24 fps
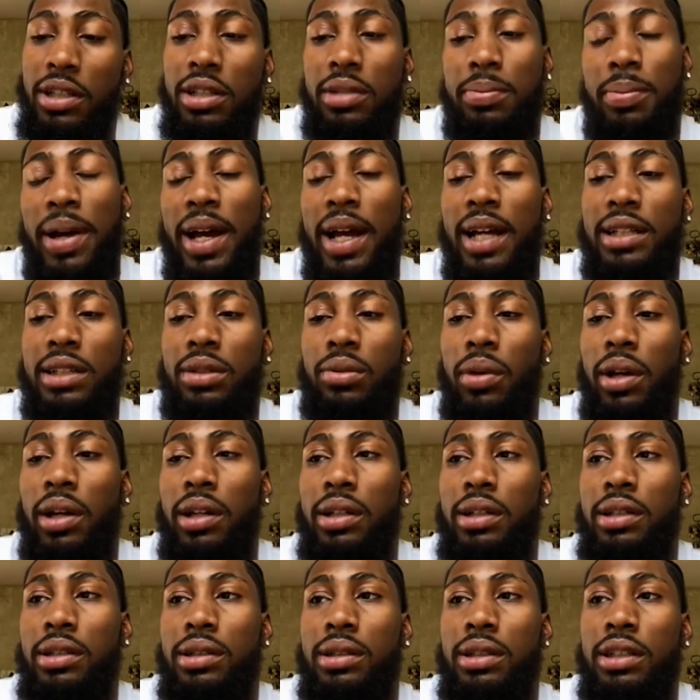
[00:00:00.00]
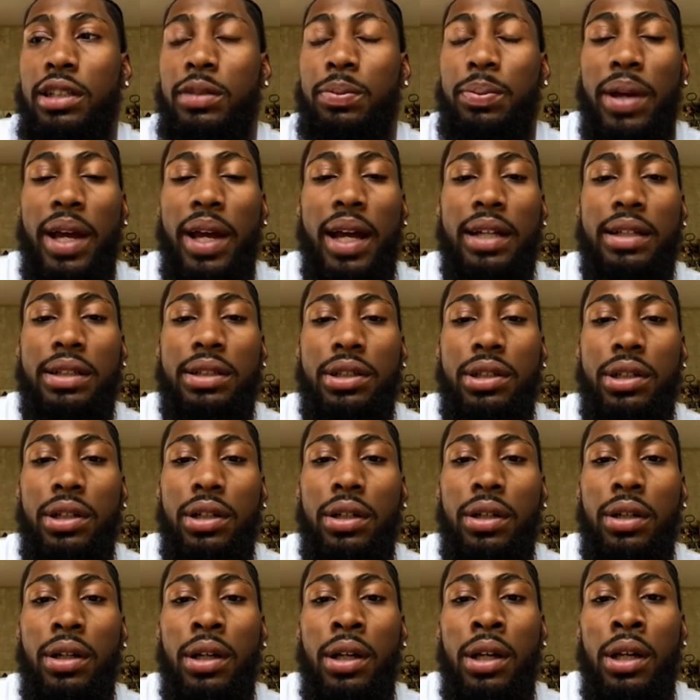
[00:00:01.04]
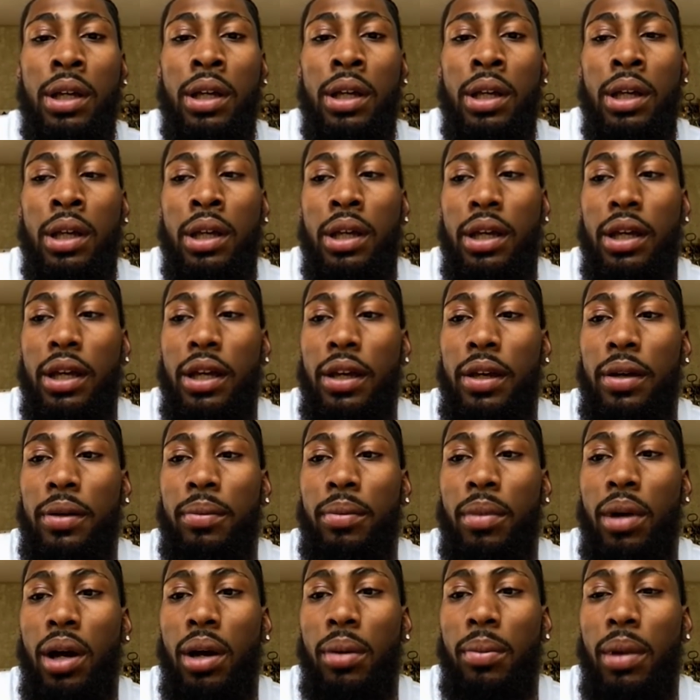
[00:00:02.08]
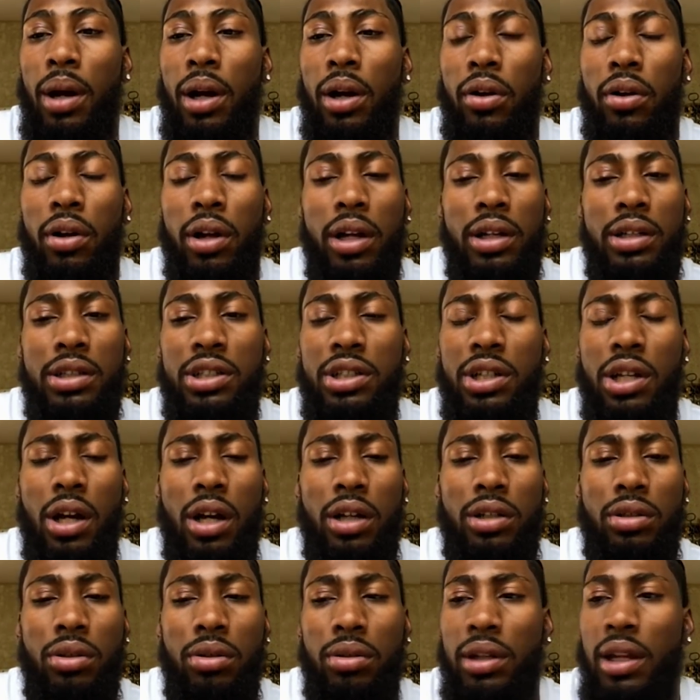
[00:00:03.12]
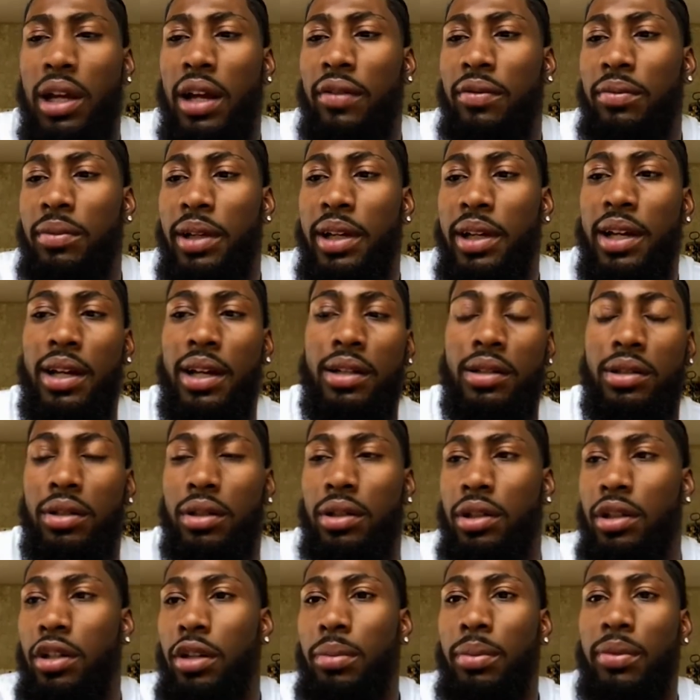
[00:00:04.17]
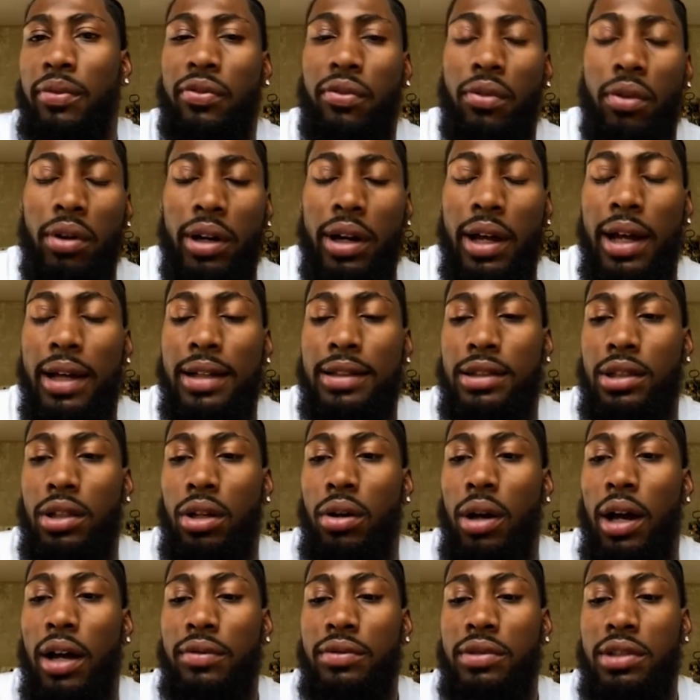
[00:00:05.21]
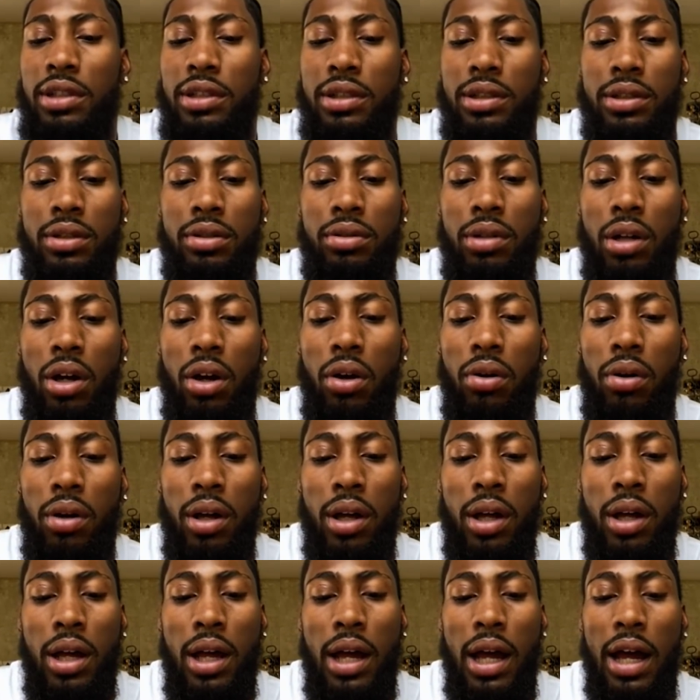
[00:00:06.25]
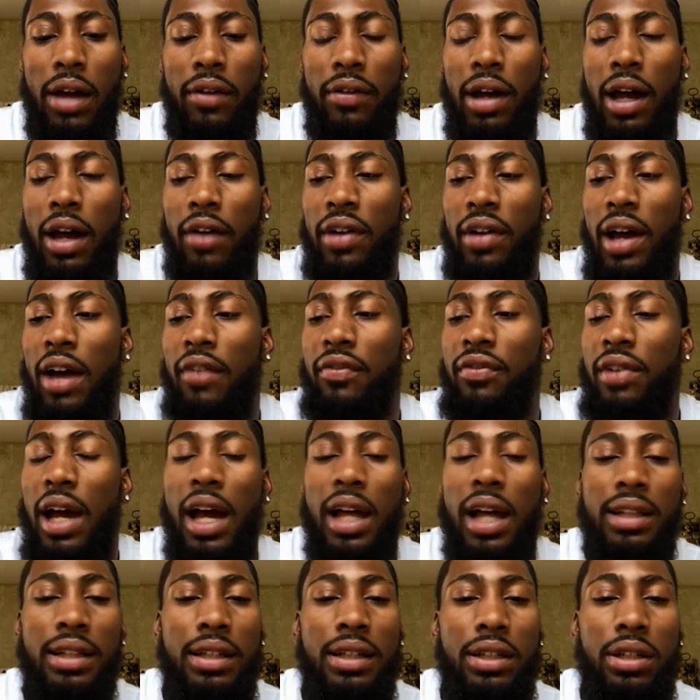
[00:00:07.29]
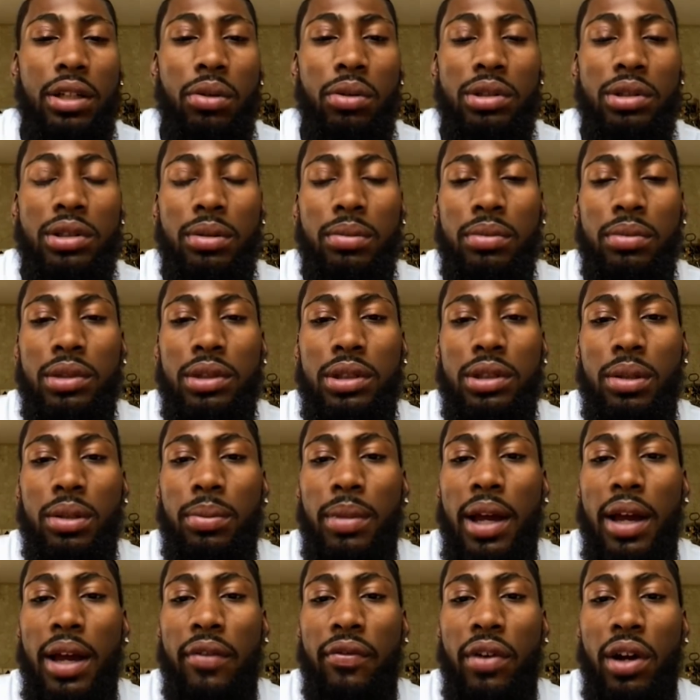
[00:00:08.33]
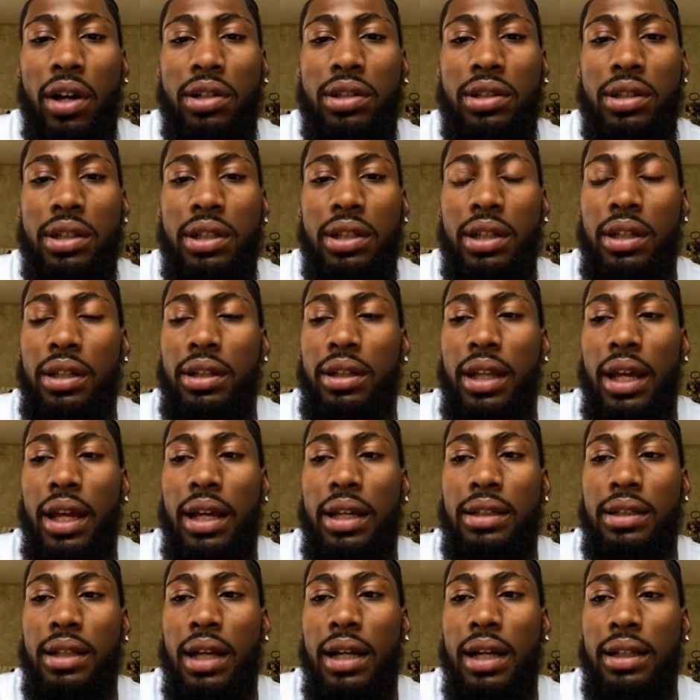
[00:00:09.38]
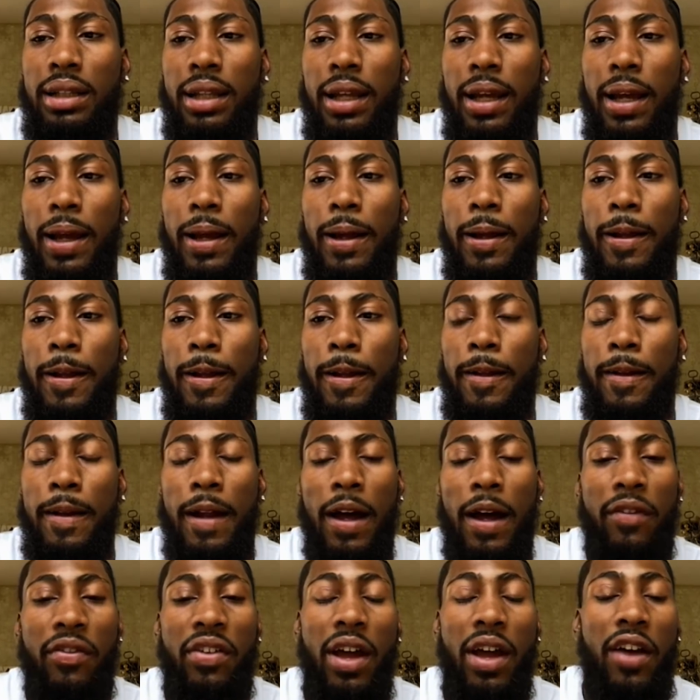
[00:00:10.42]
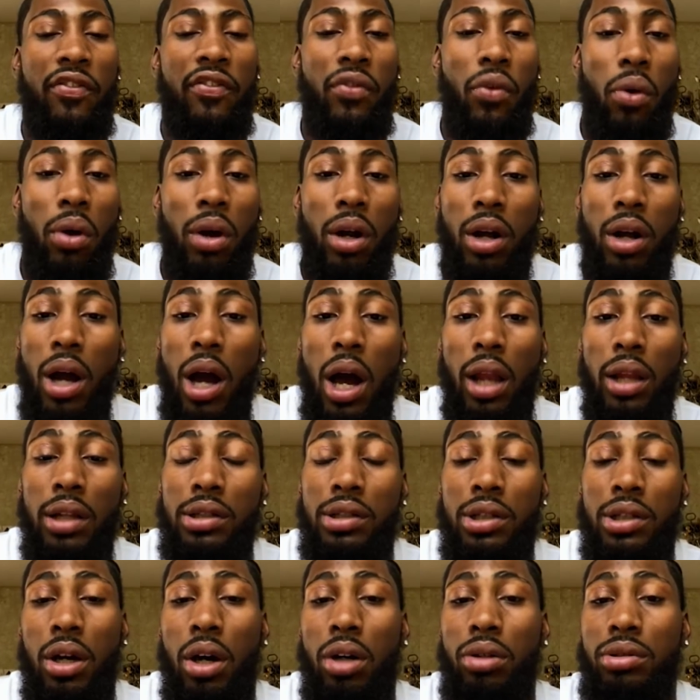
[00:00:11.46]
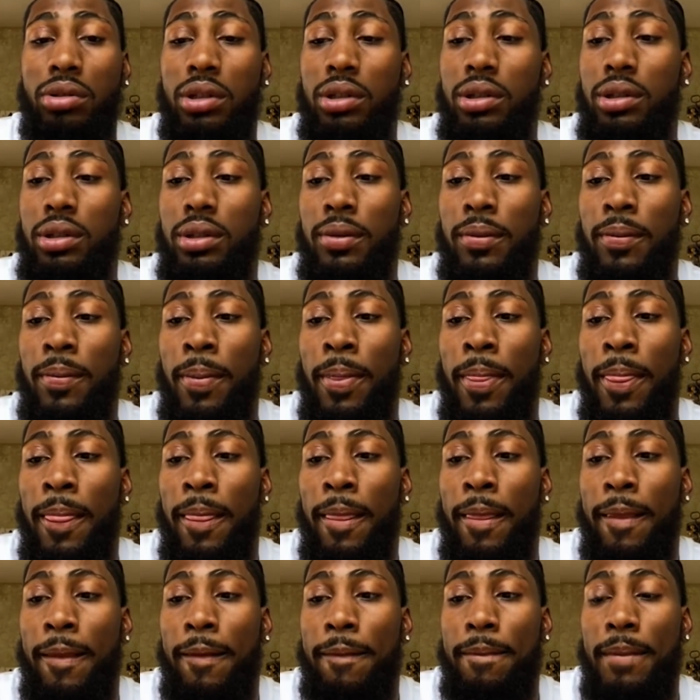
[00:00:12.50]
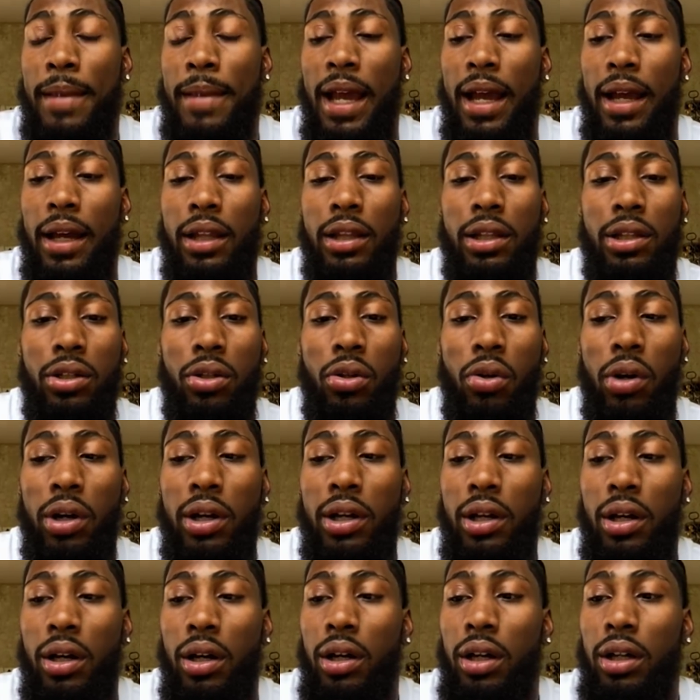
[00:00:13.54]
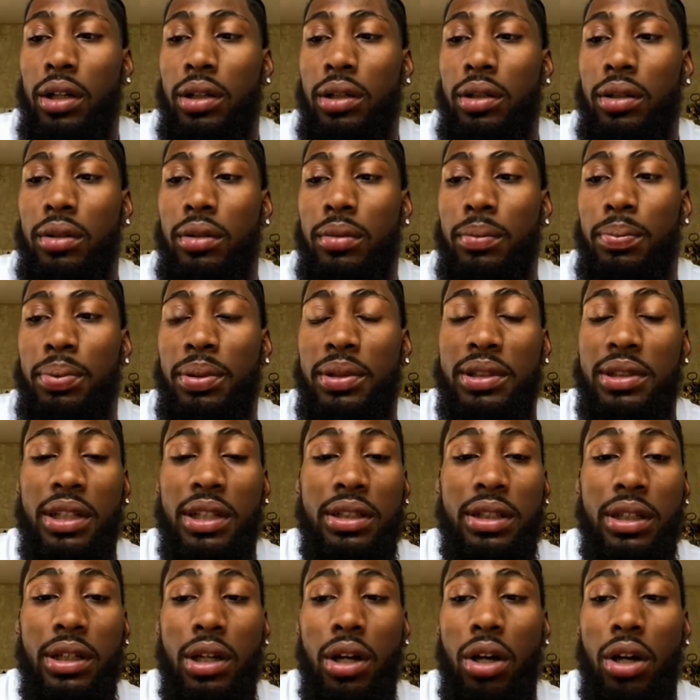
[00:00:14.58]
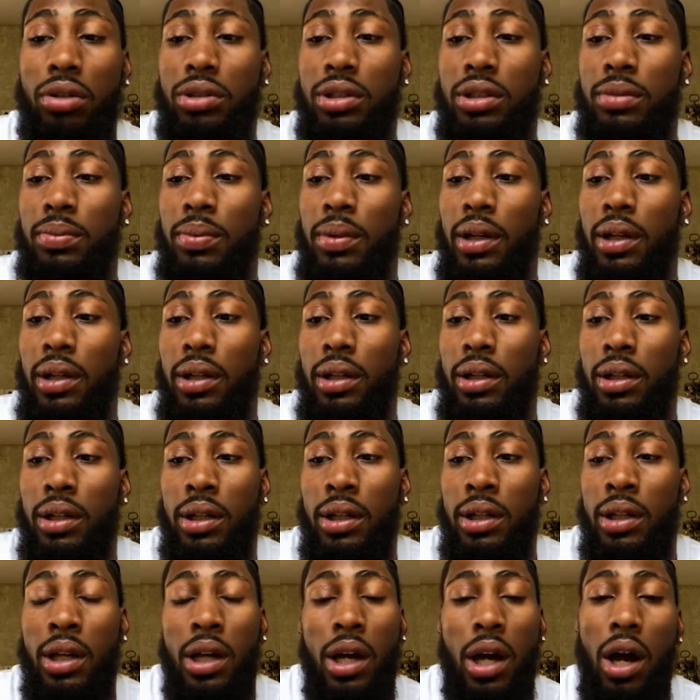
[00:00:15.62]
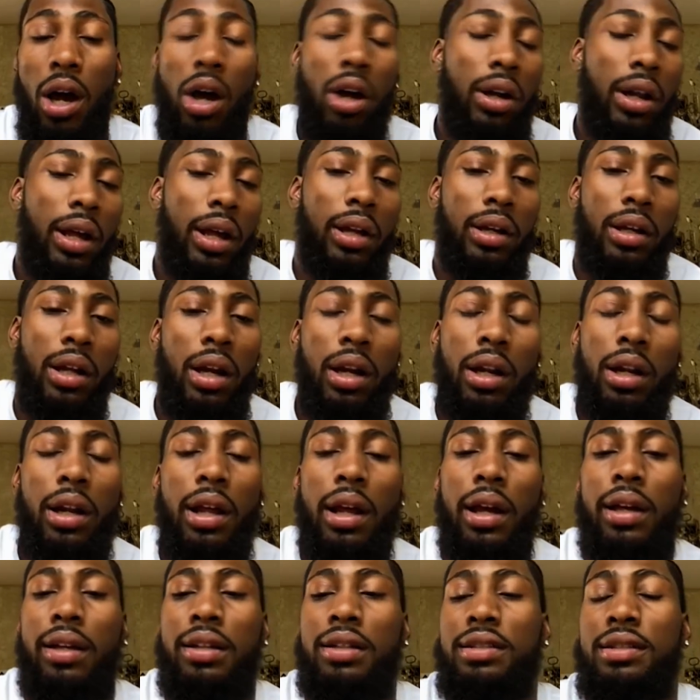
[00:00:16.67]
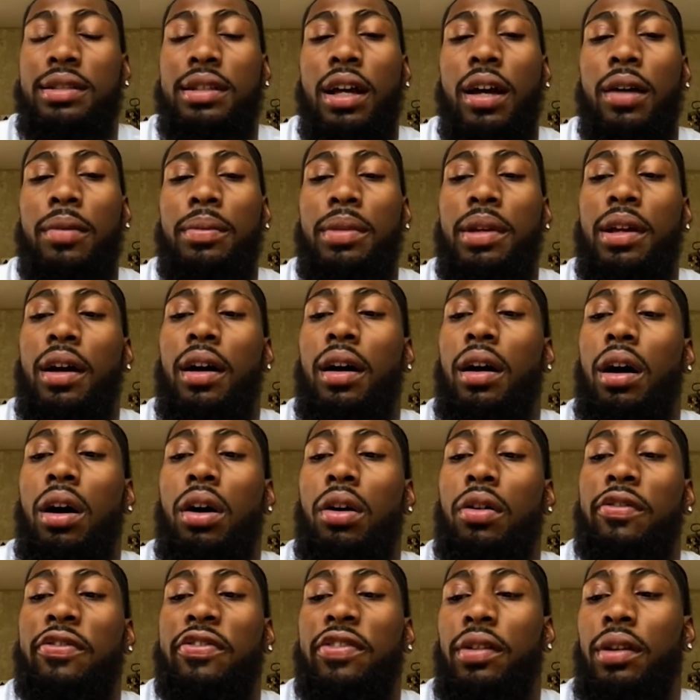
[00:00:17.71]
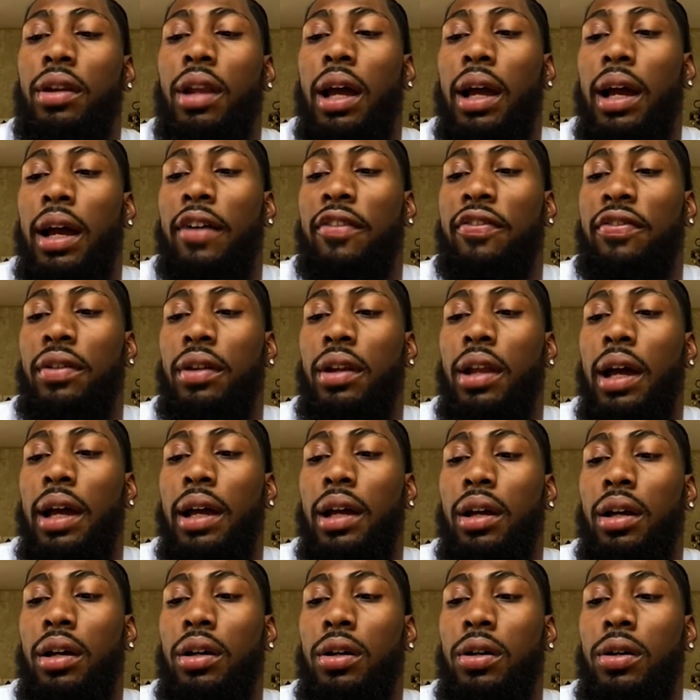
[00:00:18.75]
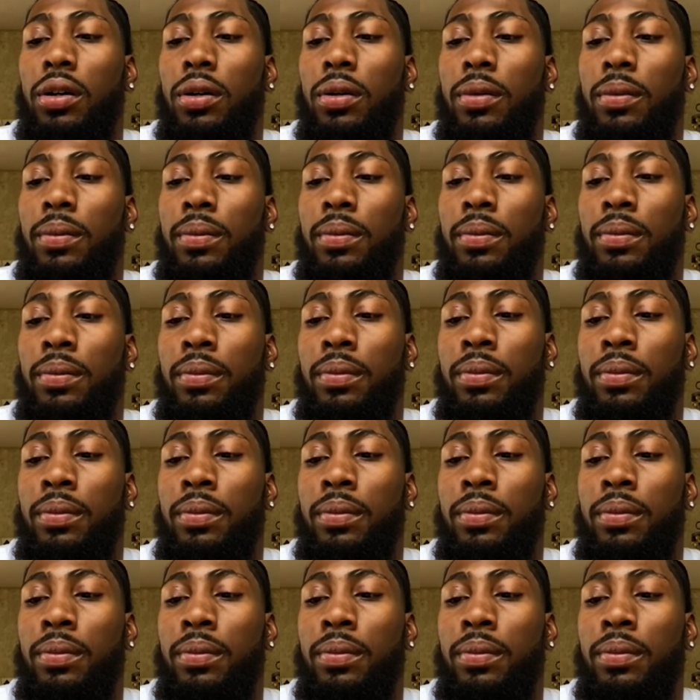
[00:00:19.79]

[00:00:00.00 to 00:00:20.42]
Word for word: He passed away this this past year, and my my granny she also died from cancer the year before that. So I've just you know I've, I've, I've had to deal with some some adversity and things like that, and I've had four college coaches at uh, Illinois, uh, position coaches, but all that none of that can stop me. I, don't feel like I feel like um,